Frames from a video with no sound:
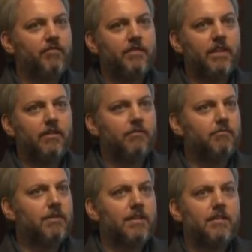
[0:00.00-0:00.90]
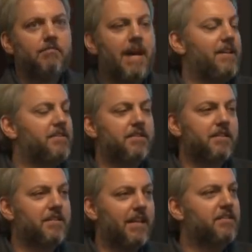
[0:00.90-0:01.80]
you know, uh, paths to
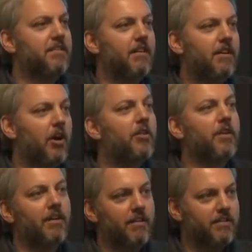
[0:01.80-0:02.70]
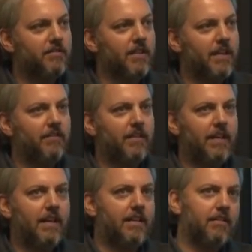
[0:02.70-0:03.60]
success and, and other areas of life
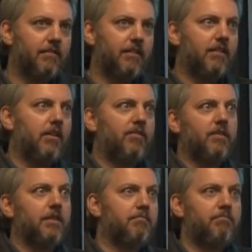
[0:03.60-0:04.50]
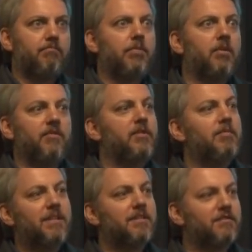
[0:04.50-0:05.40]
that I can hopefully pull a few
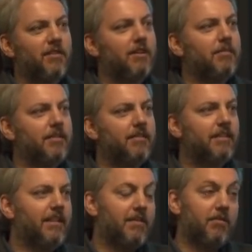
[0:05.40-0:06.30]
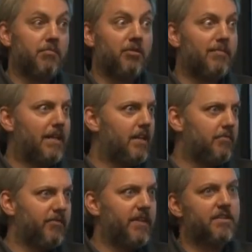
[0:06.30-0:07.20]
pieces from and either improve my
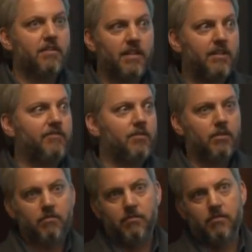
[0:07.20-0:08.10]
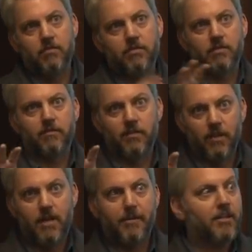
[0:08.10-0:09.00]
non-professional life or sort of
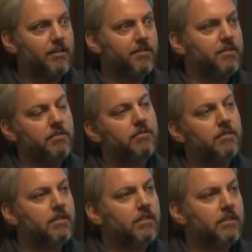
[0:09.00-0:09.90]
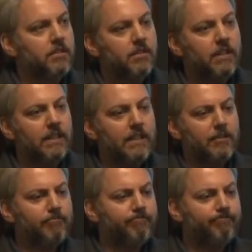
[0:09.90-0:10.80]
glom it onto
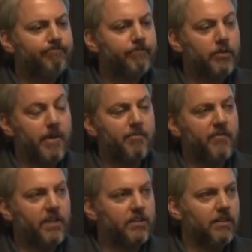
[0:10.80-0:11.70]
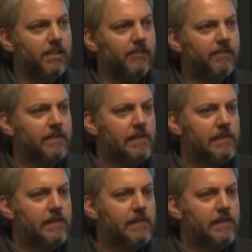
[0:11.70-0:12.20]
um, to my professional life.